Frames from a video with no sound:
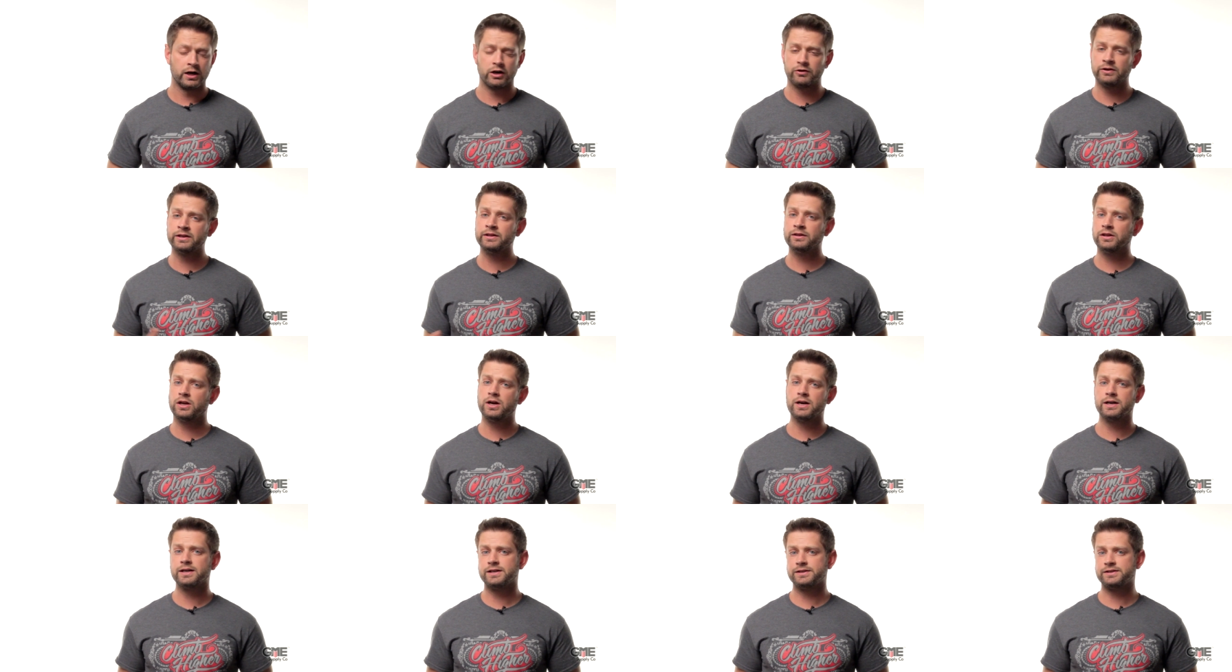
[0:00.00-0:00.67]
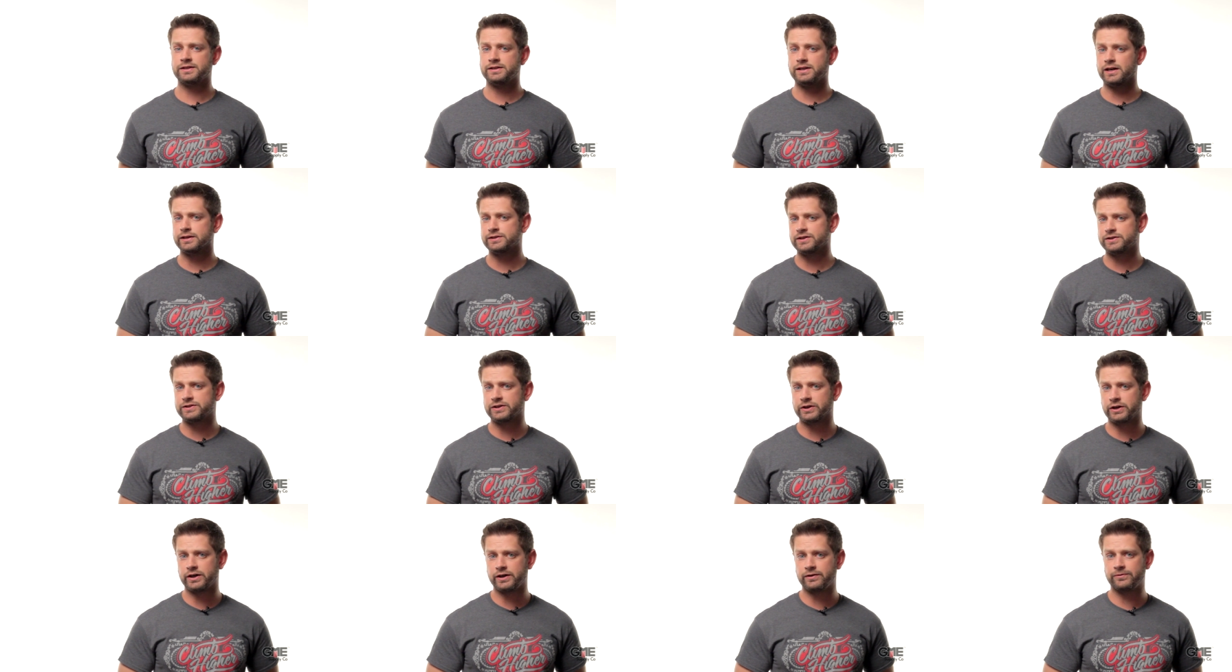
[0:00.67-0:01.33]
A written log isn't
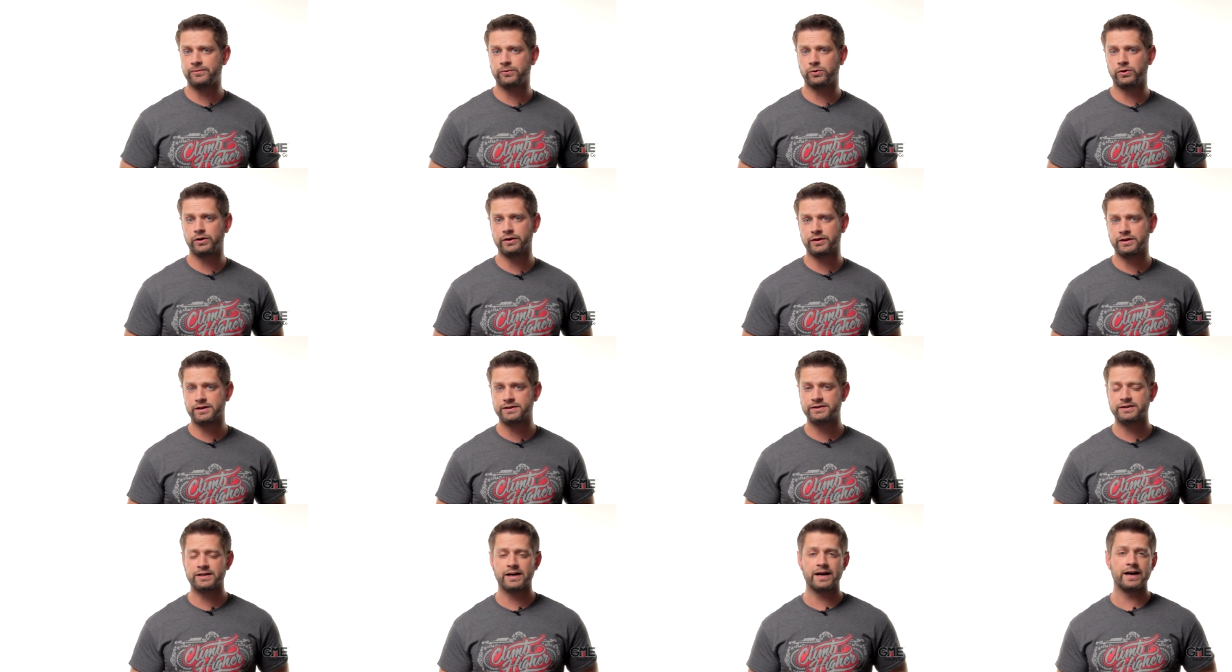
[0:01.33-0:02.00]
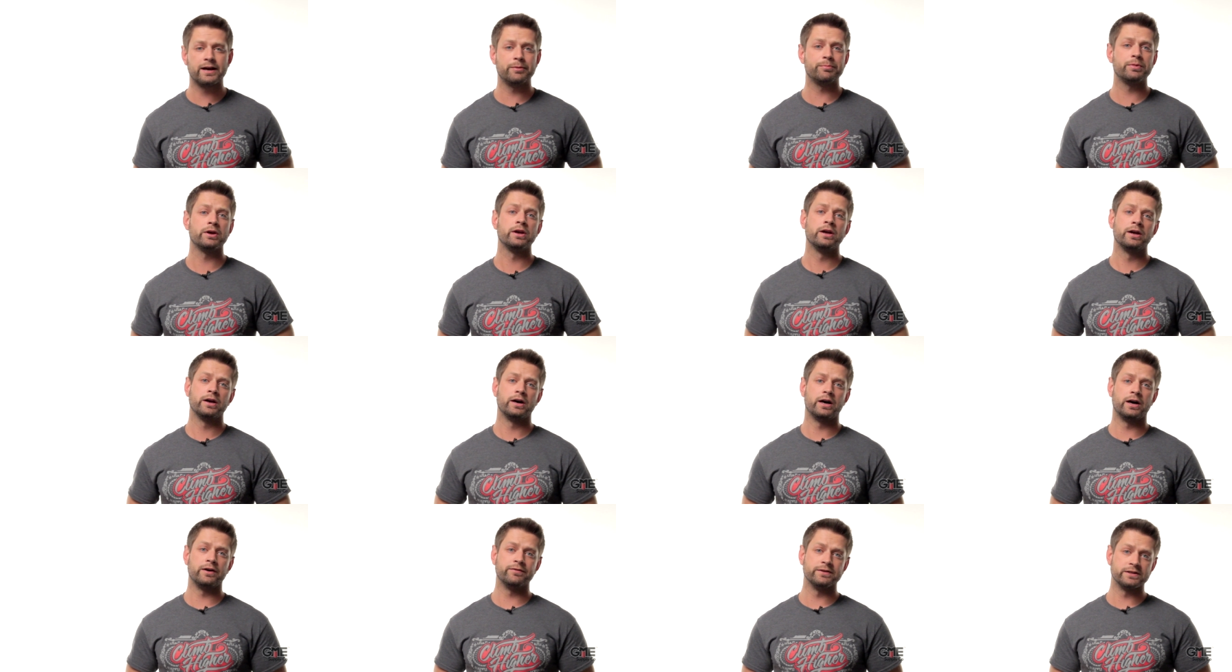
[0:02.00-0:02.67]
necessary for this type
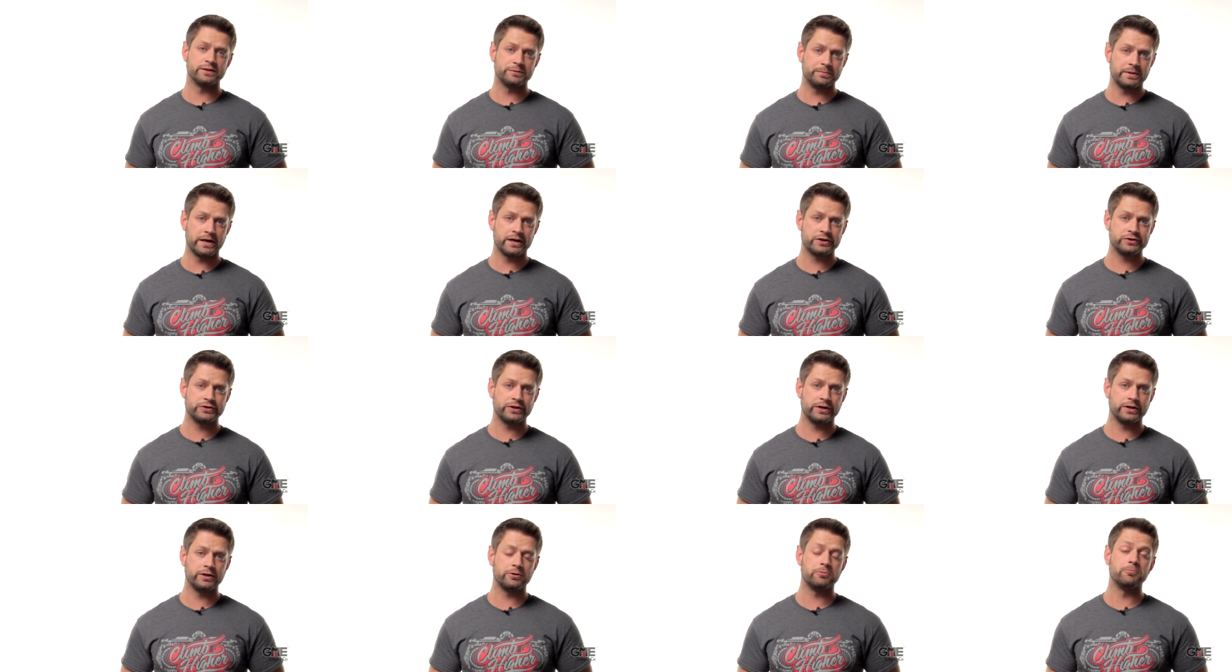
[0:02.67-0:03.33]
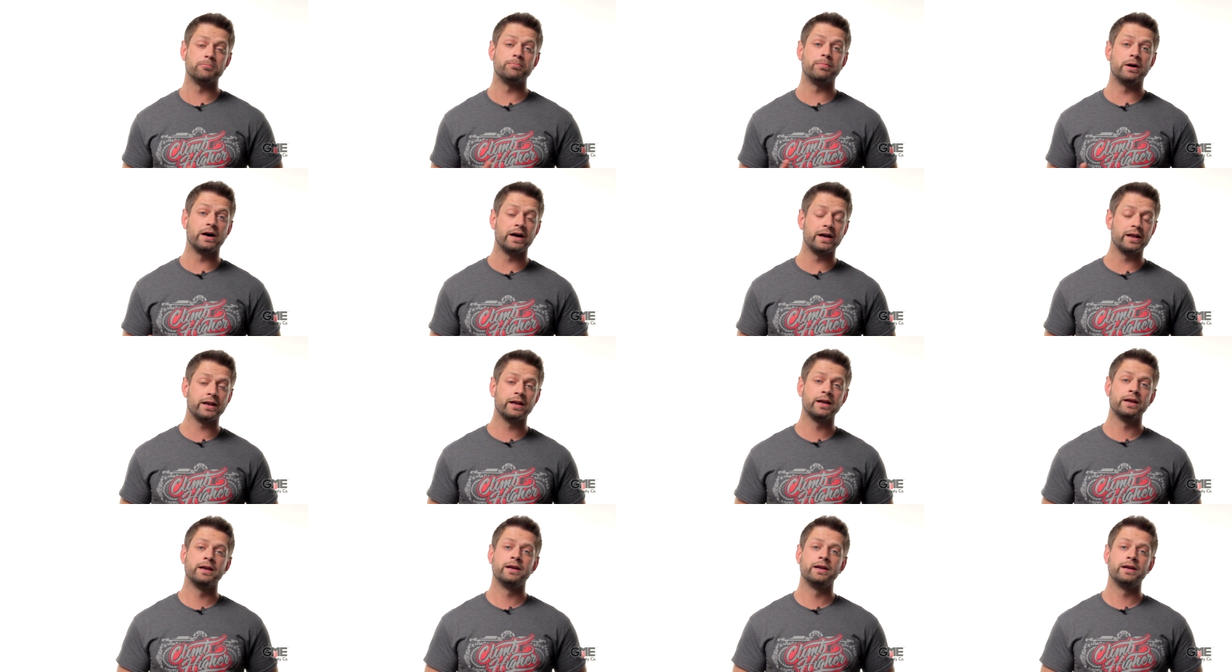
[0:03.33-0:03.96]
of inspection, but